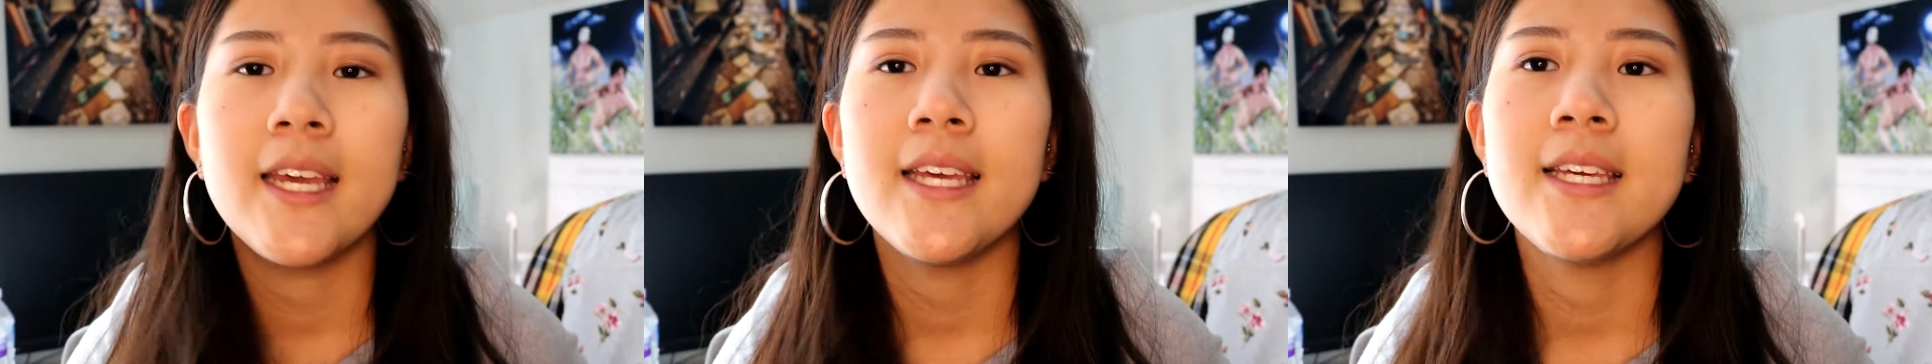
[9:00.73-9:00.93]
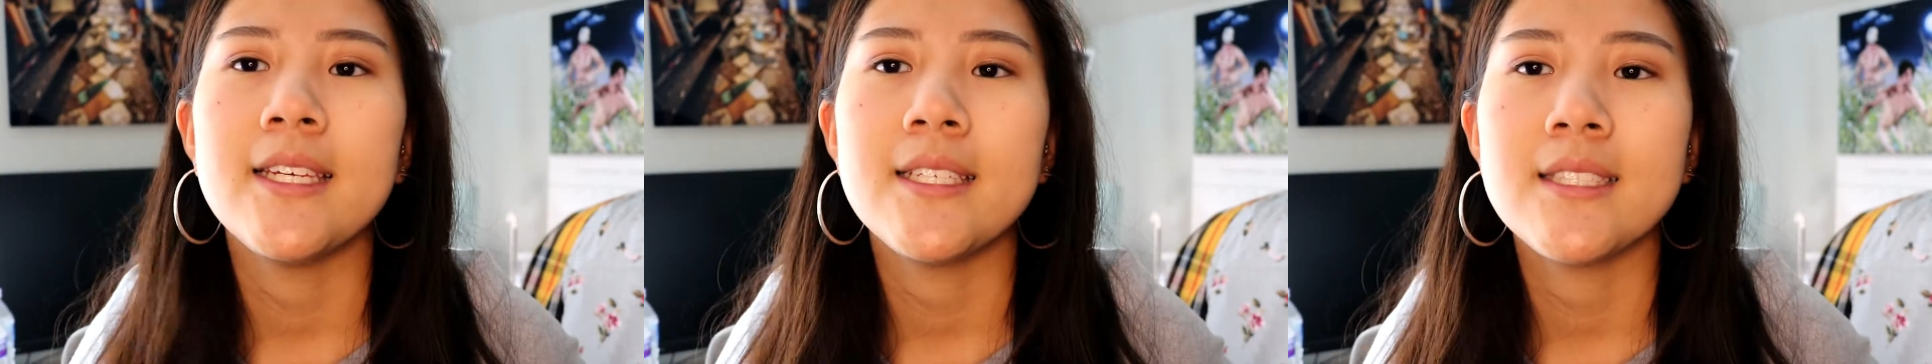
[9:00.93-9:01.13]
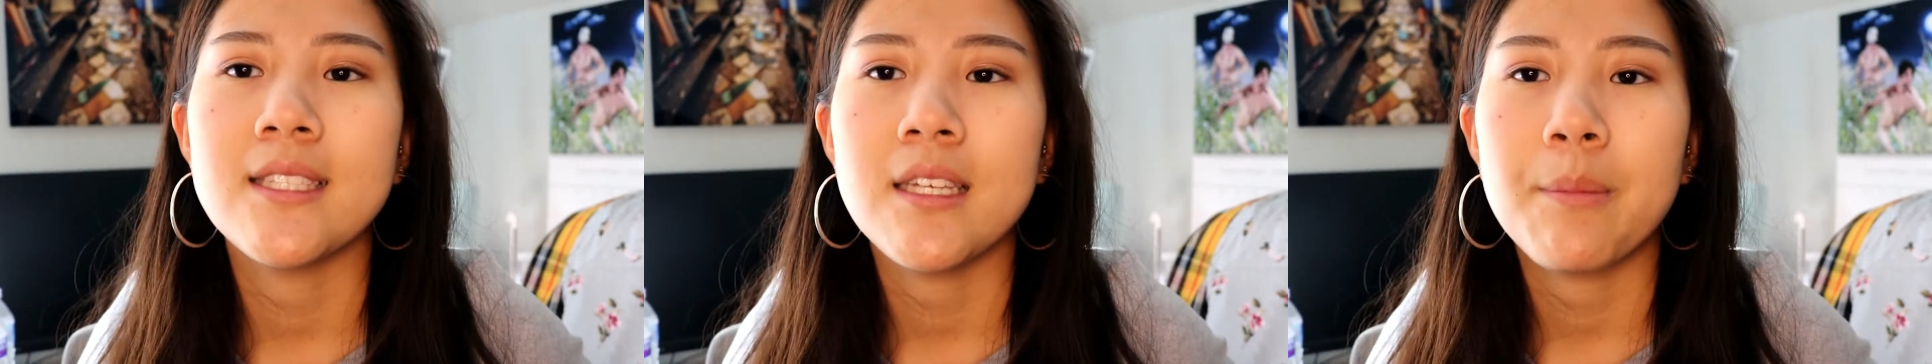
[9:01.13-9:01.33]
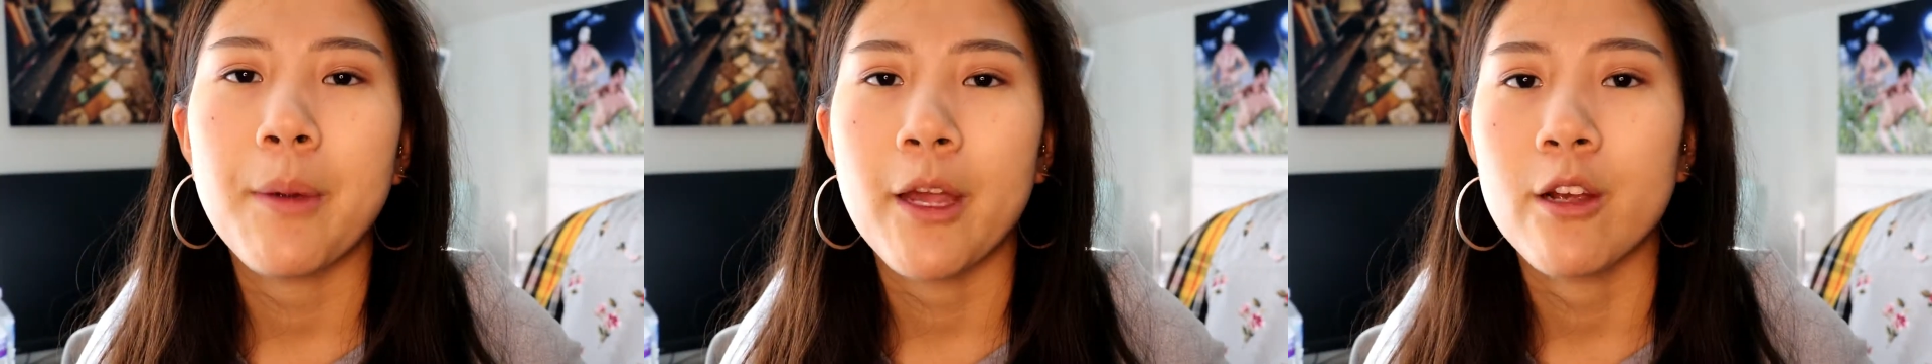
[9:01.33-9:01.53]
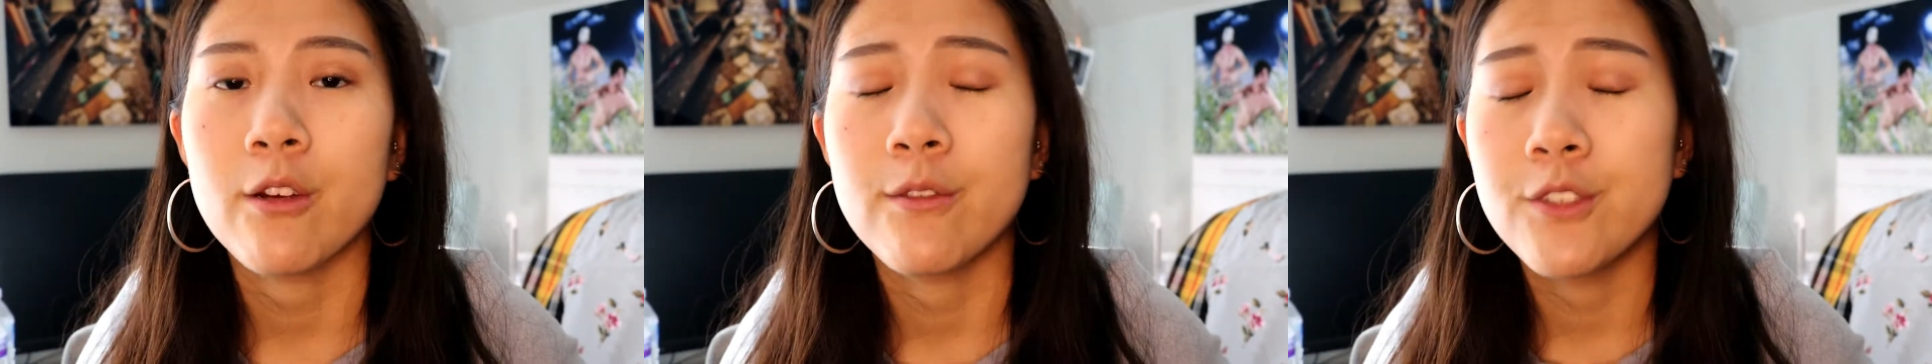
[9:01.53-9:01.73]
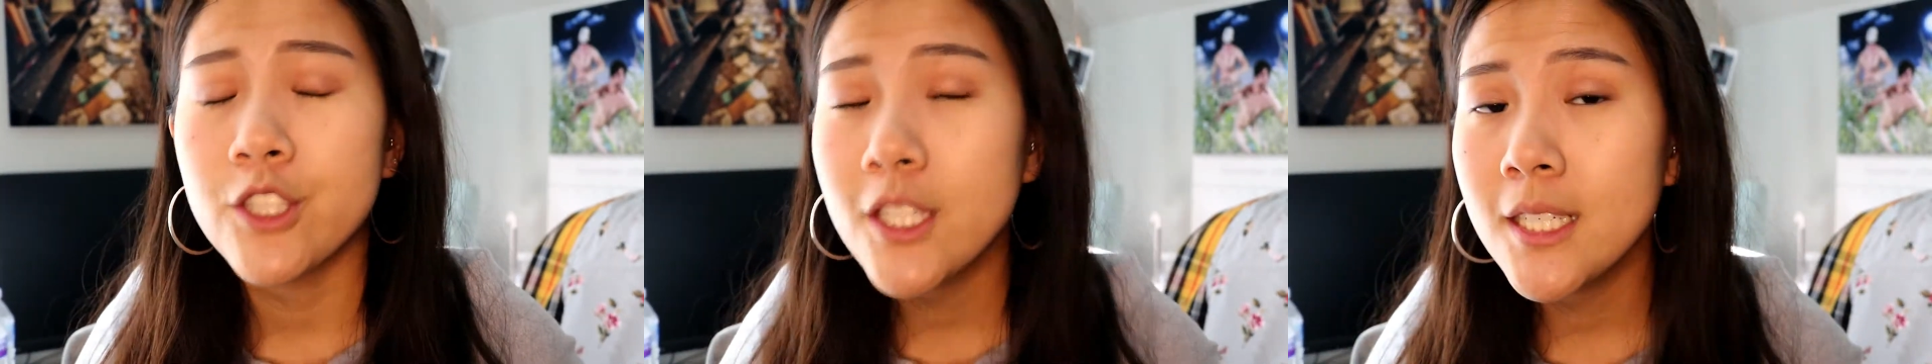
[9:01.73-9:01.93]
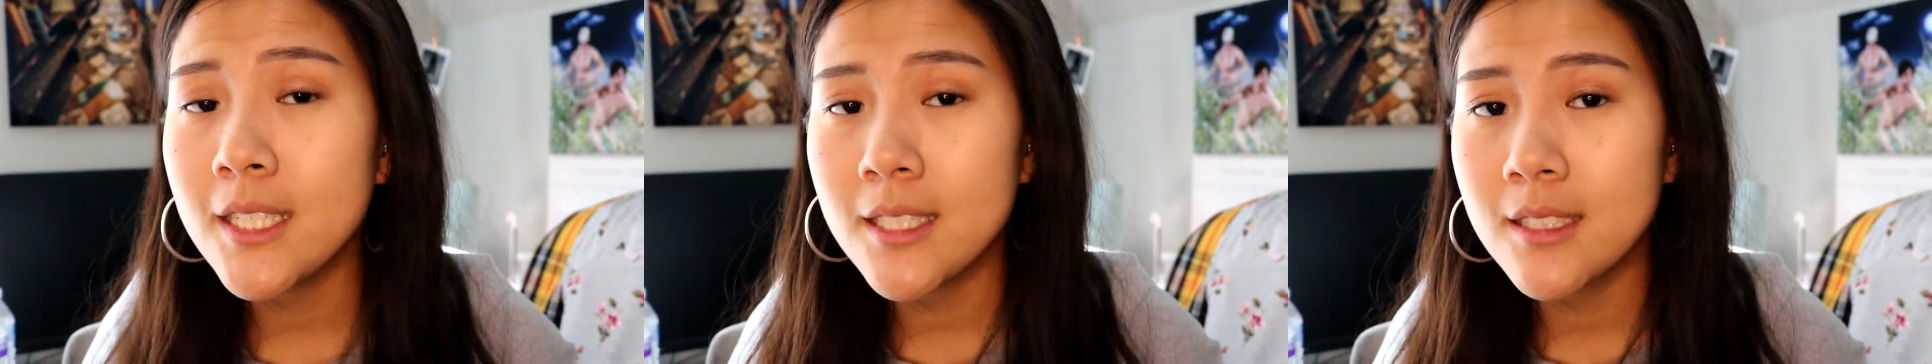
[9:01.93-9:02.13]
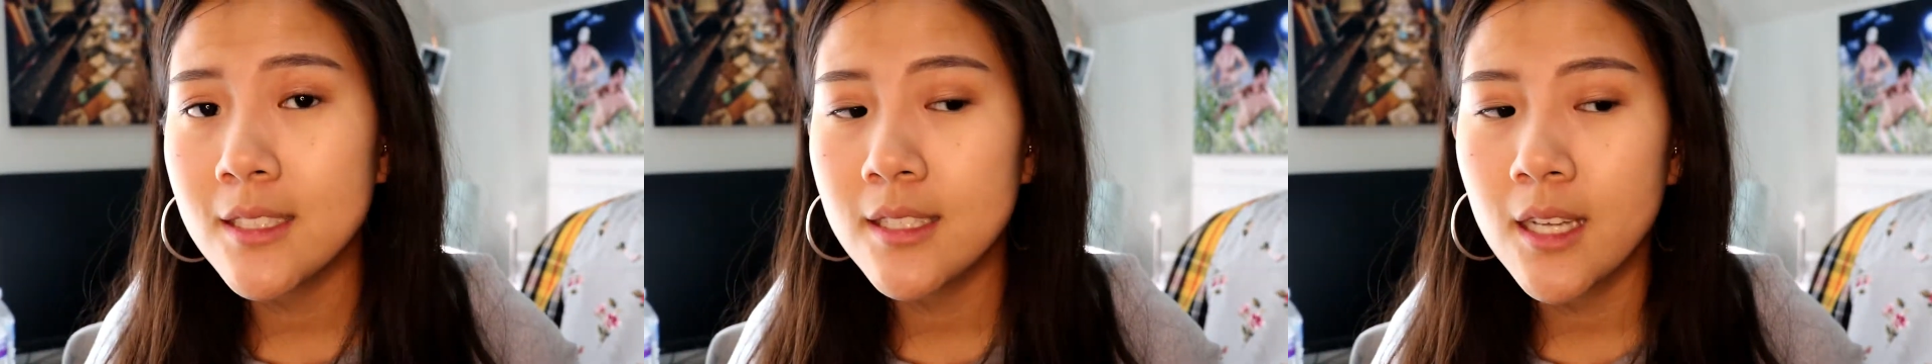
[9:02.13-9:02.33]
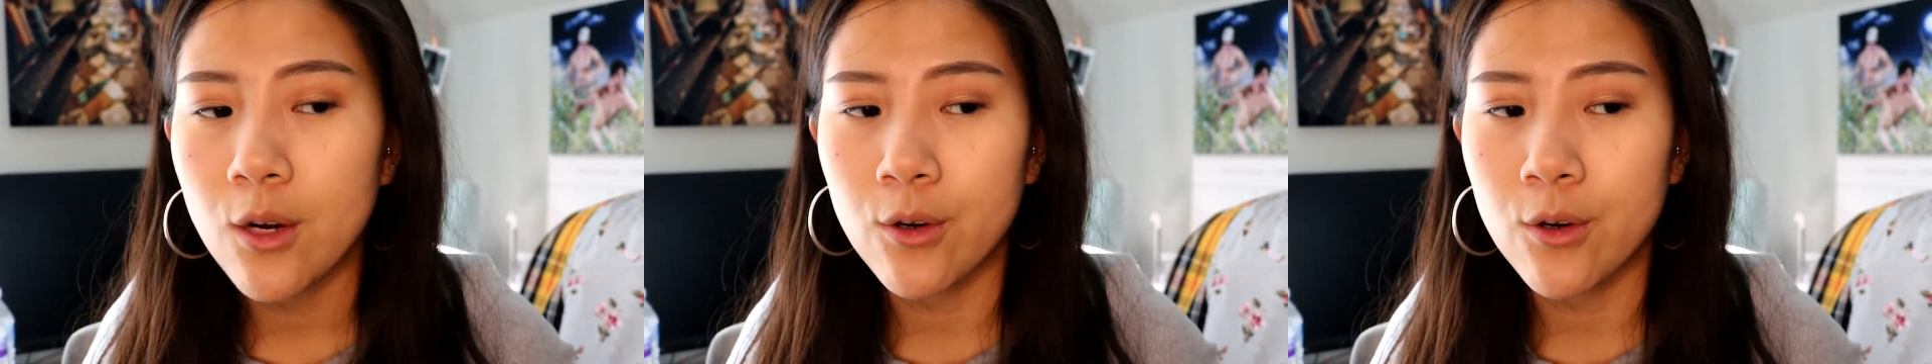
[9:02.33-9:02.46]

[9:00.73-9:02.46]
is the pair of jeans,